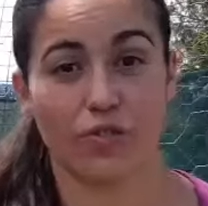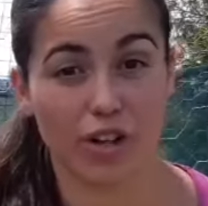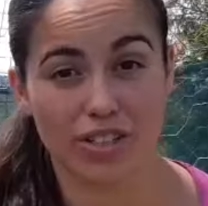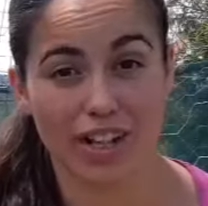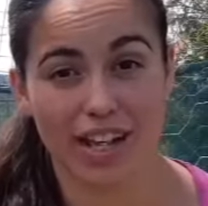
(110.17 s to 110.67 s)

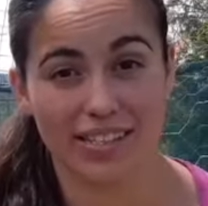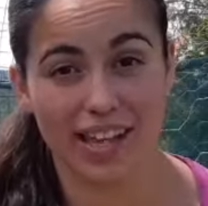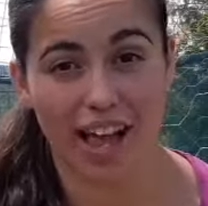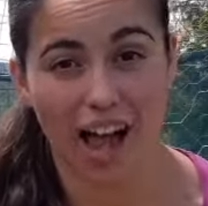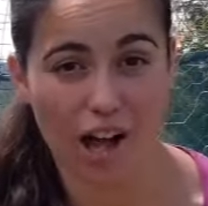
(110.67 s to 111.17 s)
fossilized
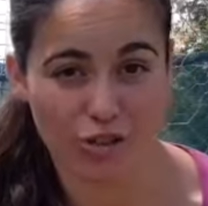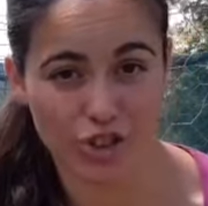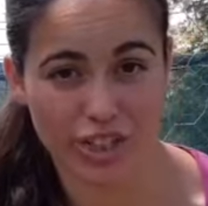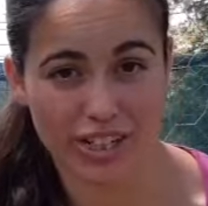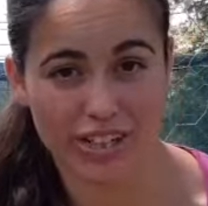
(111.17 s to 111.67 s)

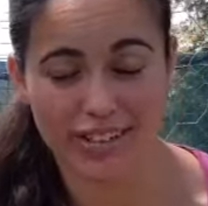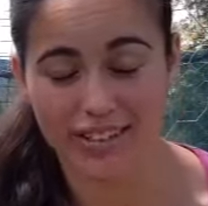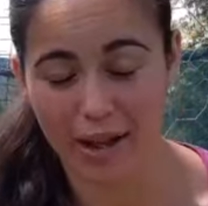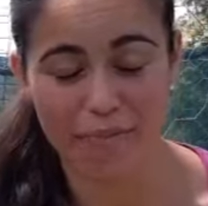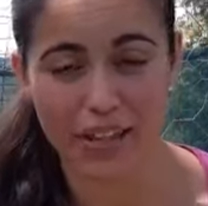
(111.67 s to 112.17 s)
algae.
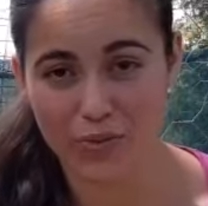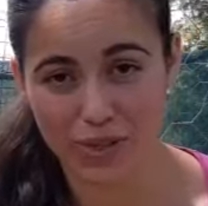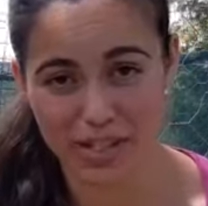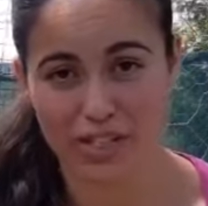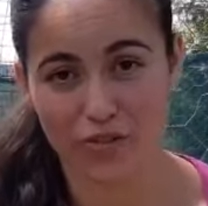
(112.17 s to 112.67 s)
Yeah, that's what
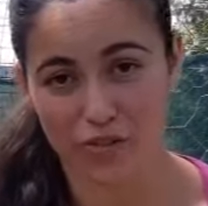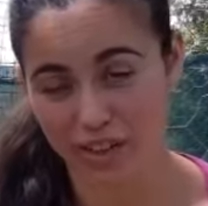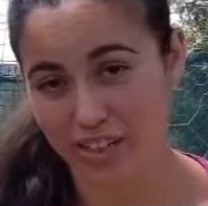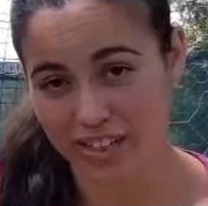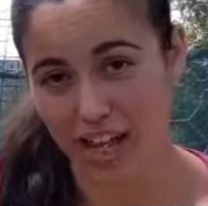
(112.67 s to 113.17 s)
it is. It's
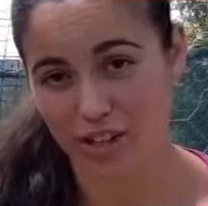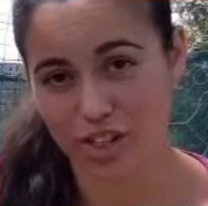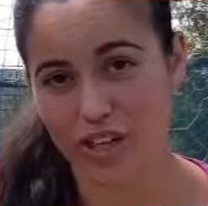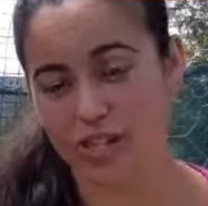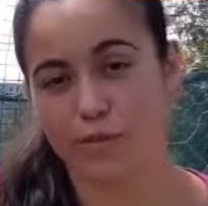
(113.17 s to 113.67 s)
fossilized algae
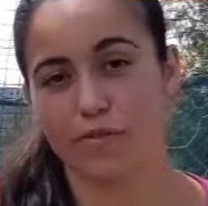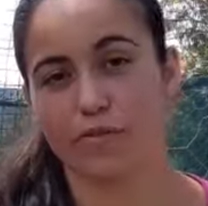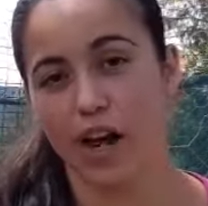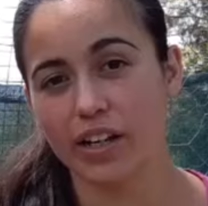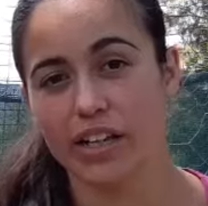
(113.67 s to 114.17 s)
that has been
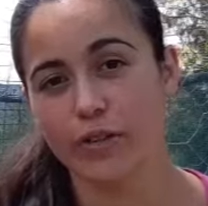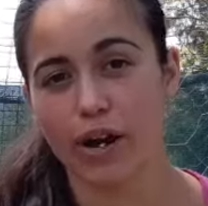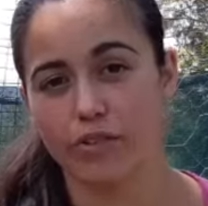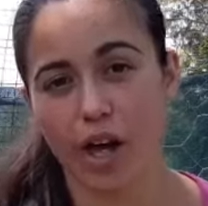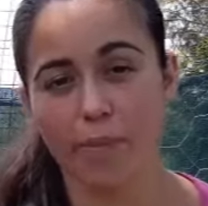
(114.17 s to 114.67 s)
finely
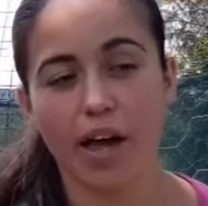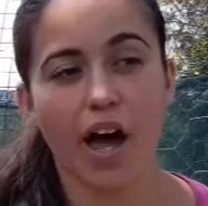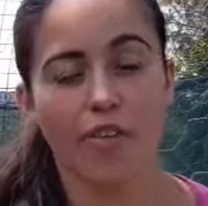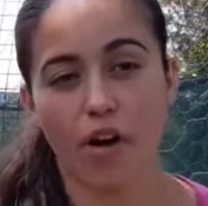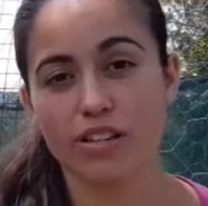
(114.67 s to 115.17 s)
ground up.
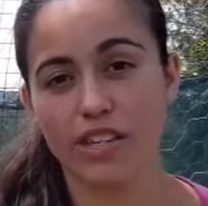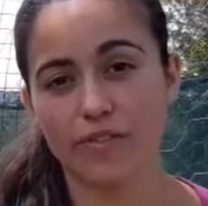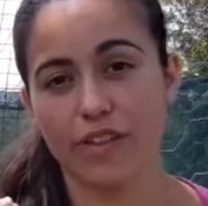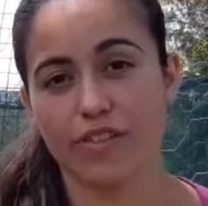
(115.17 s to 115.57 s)
There are different